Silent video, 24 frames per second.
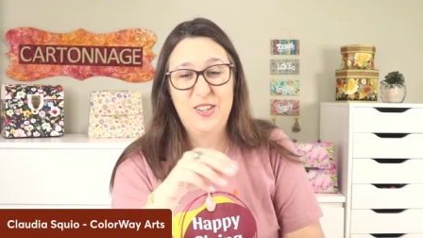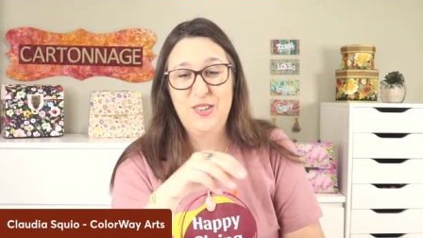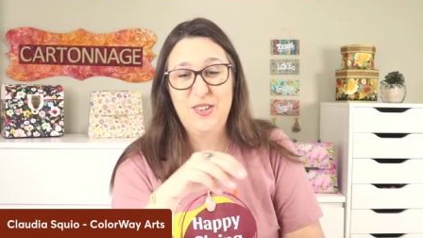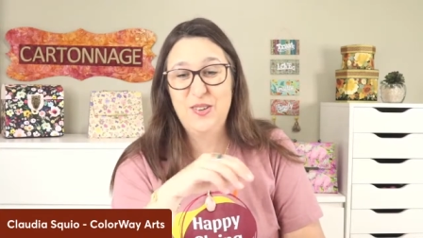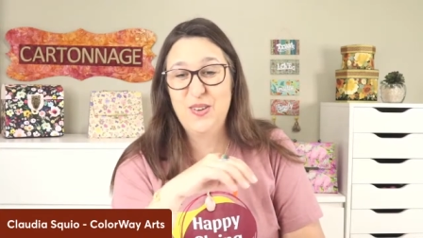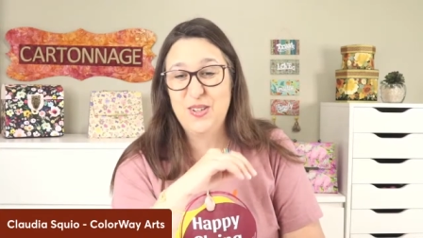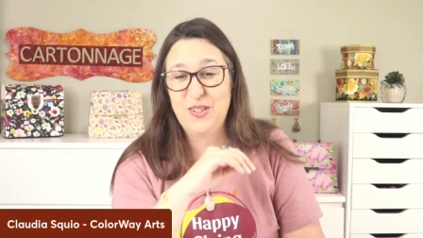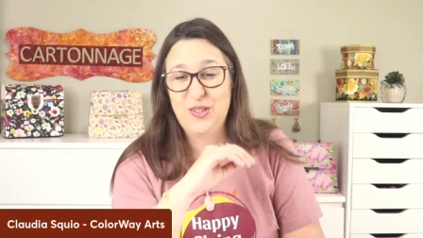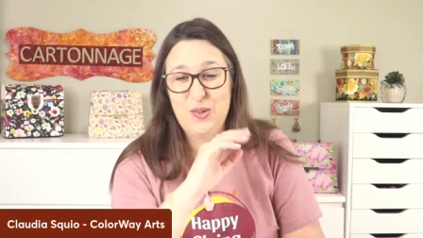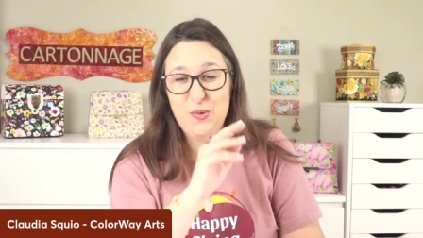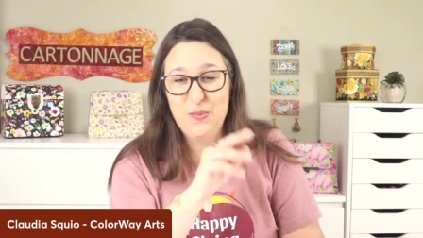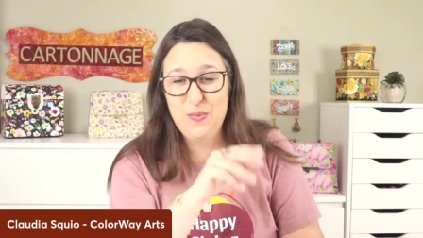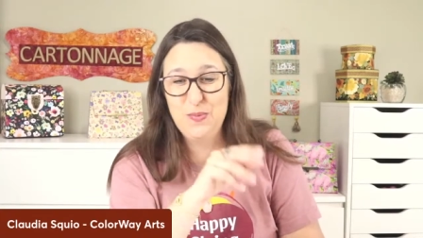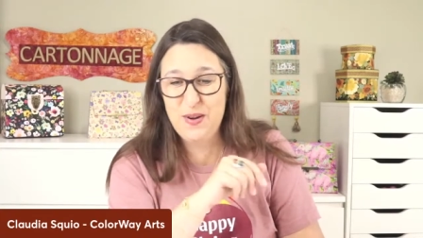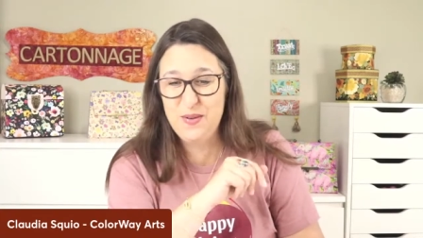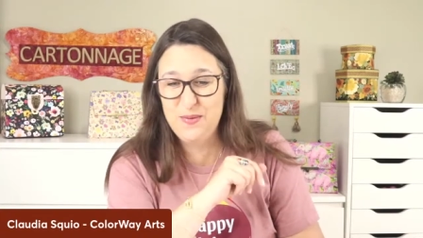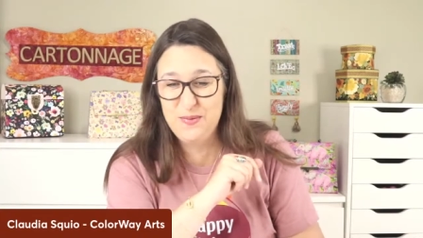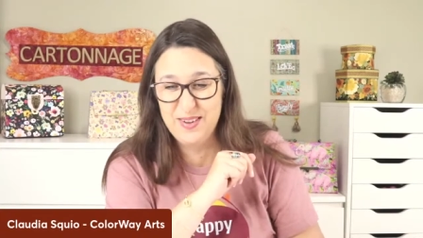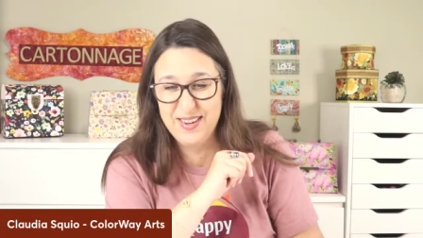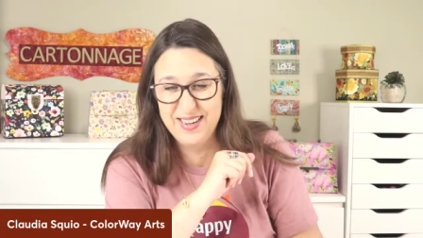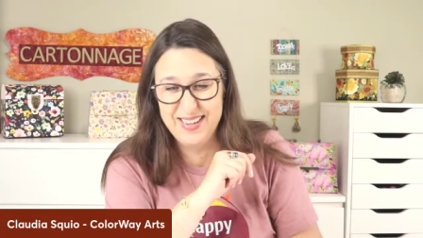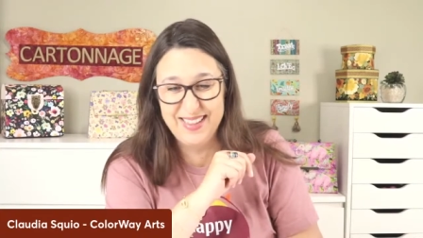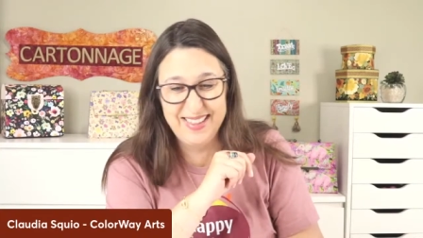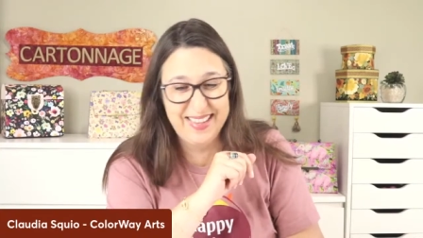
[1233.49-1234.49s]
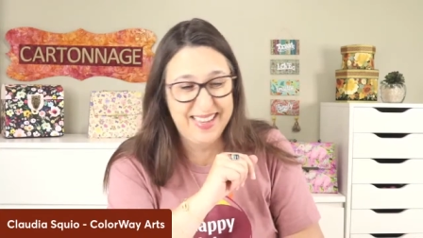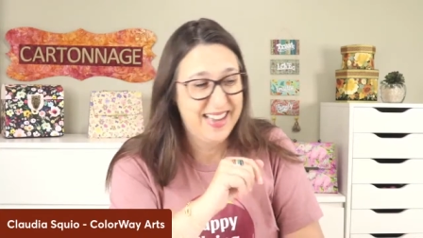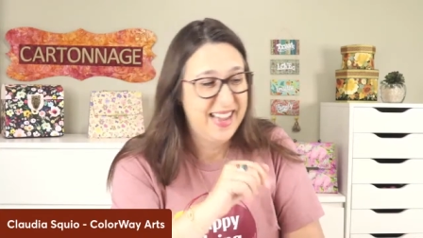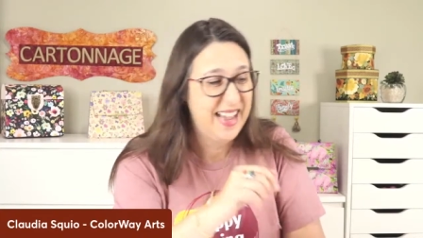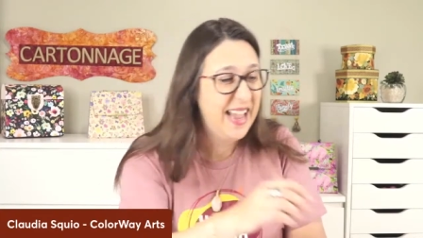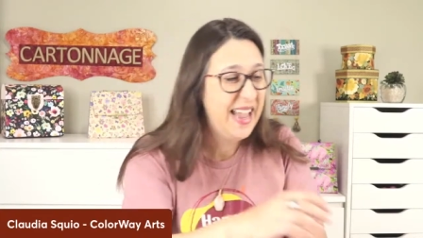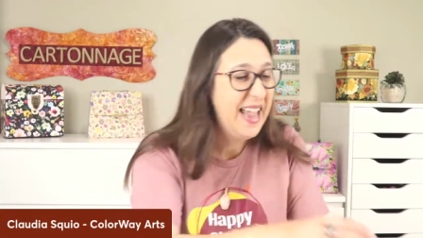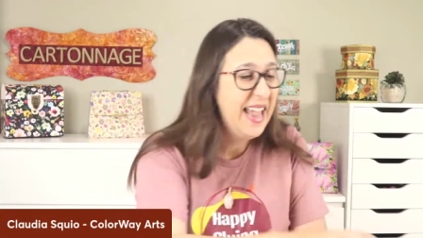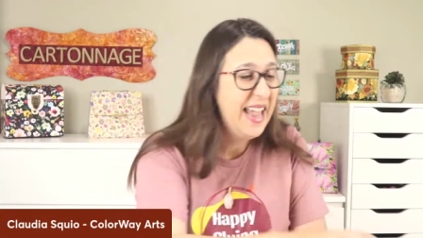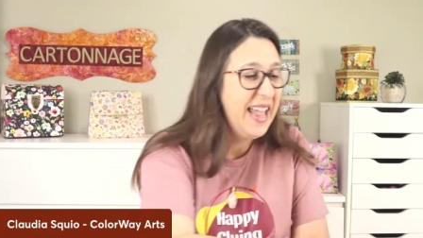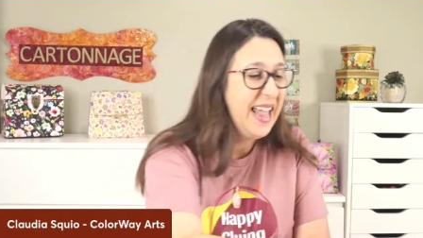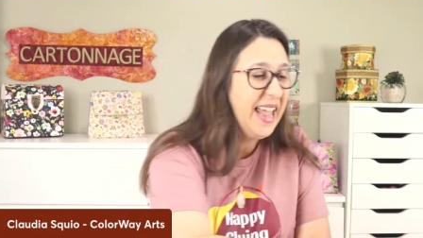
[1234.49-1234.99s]
She was super fun,
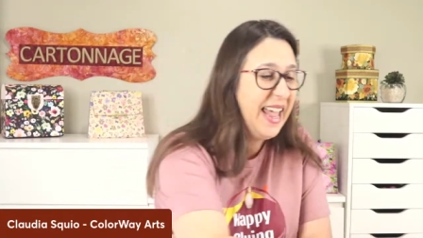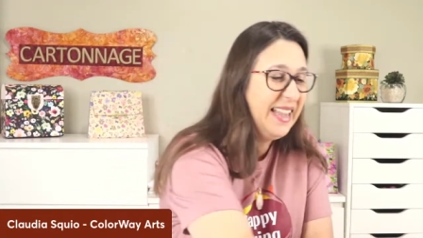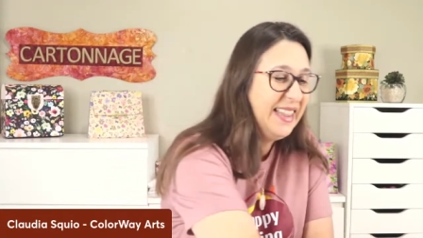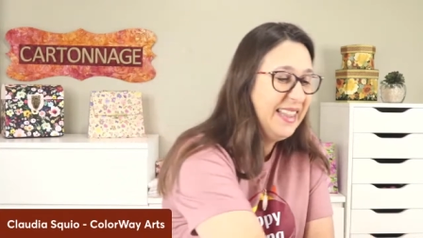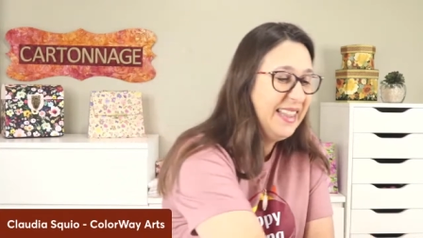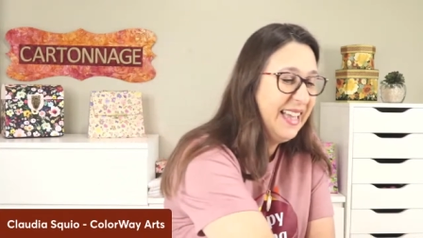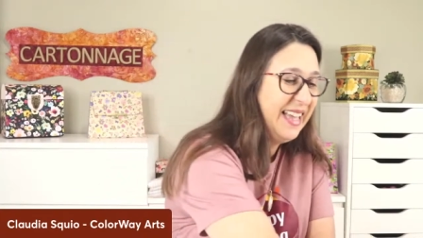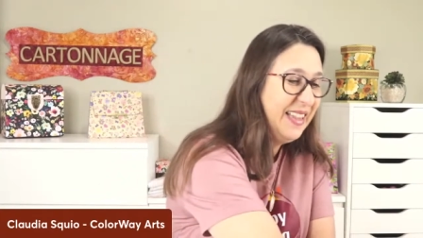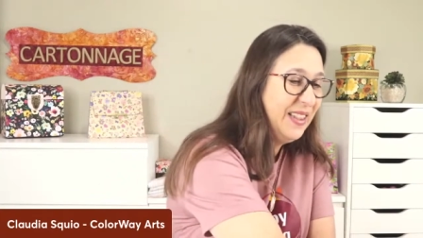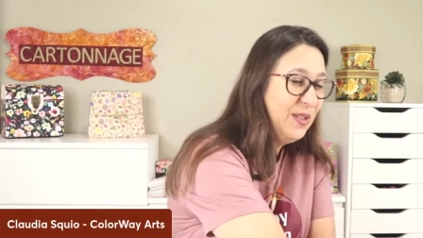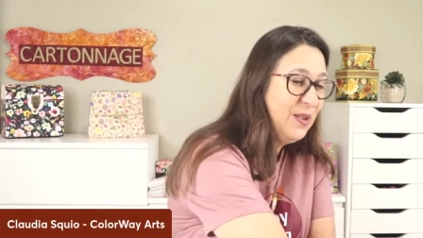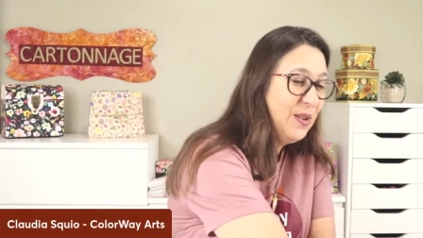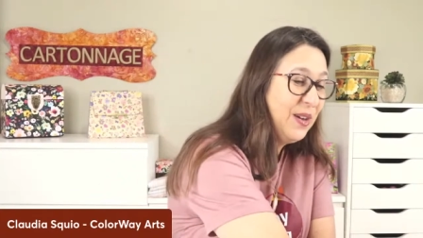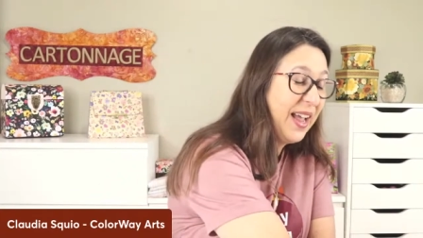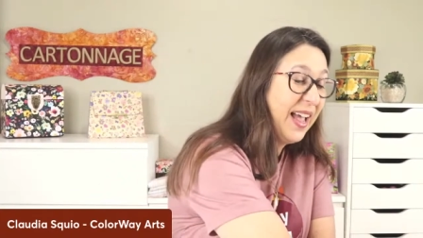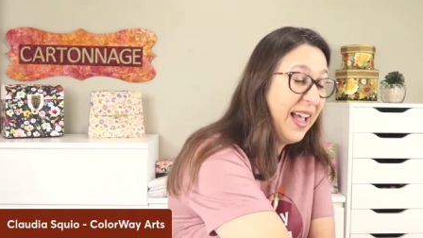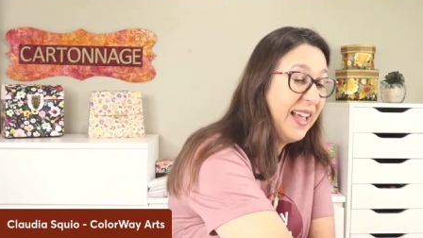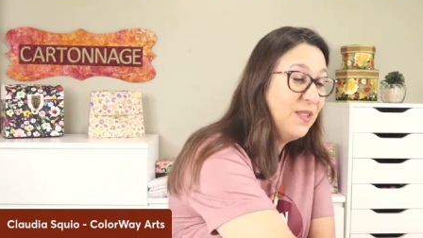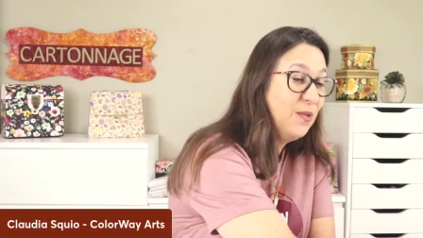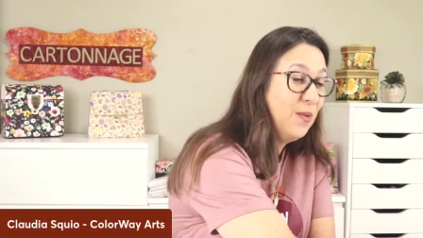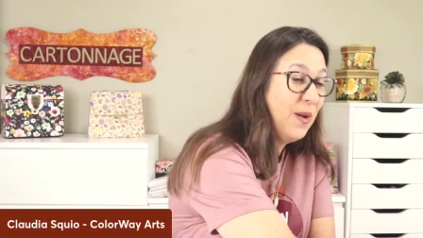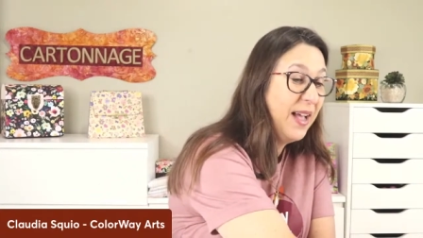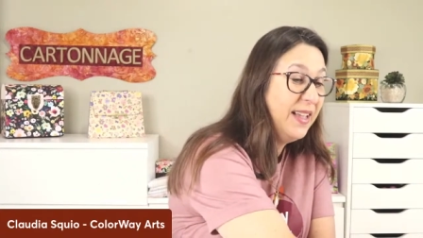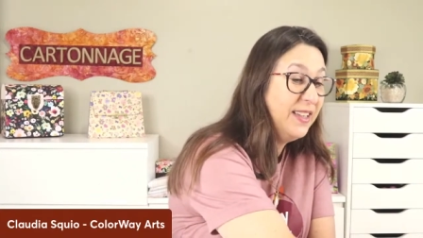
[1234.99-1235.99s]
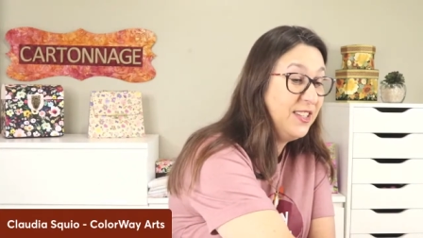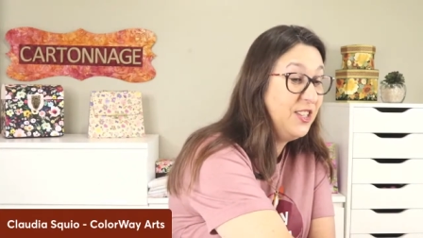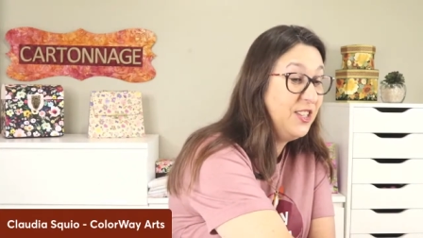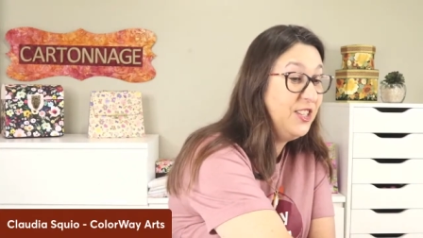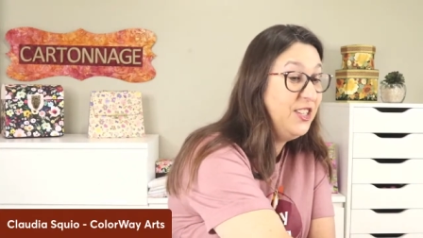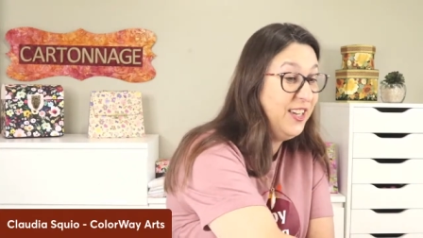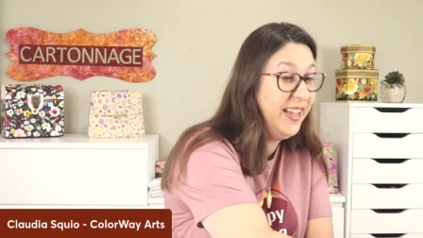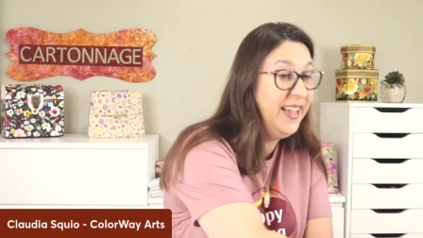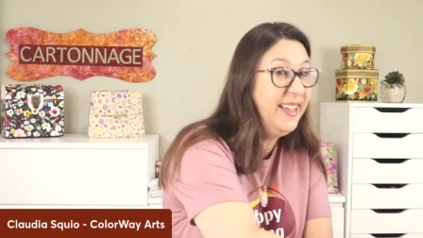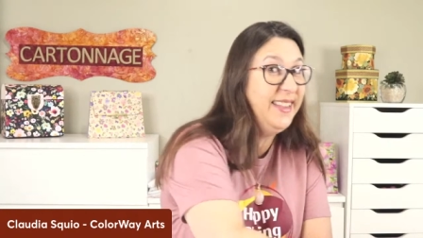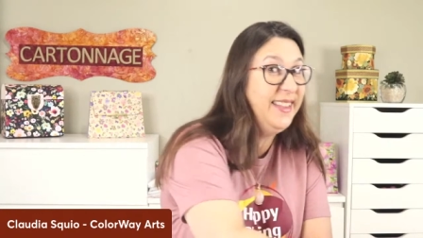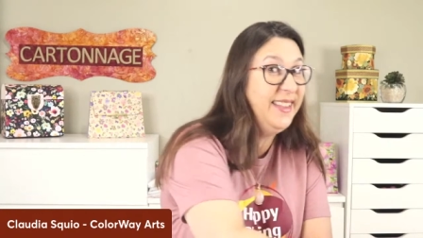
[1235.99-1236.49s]
and then look at what
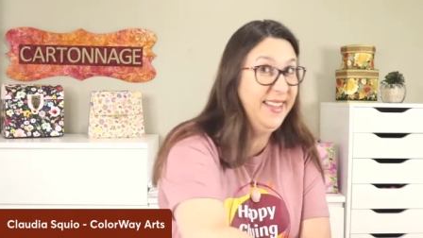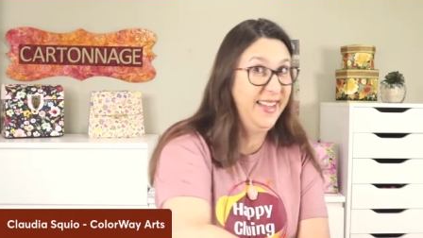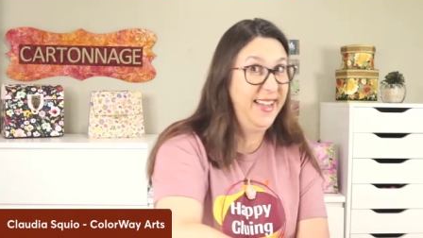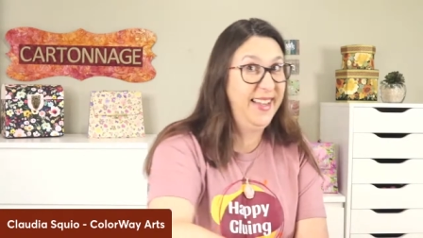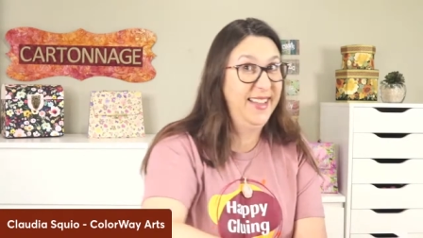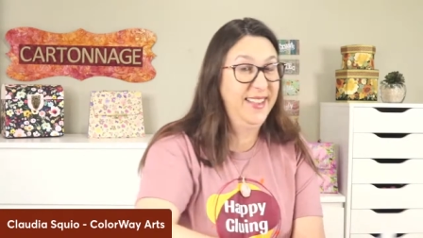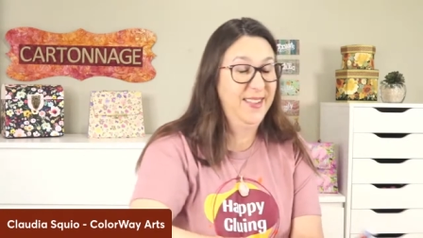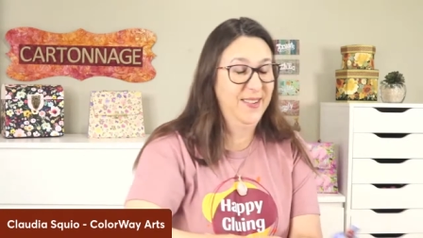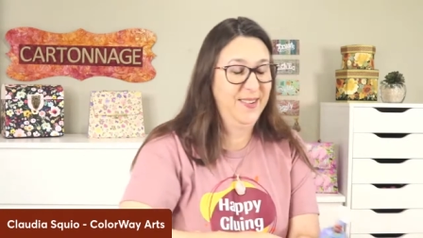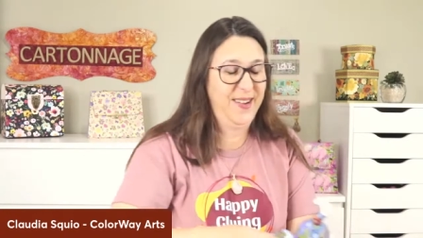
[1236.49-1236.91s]
she did.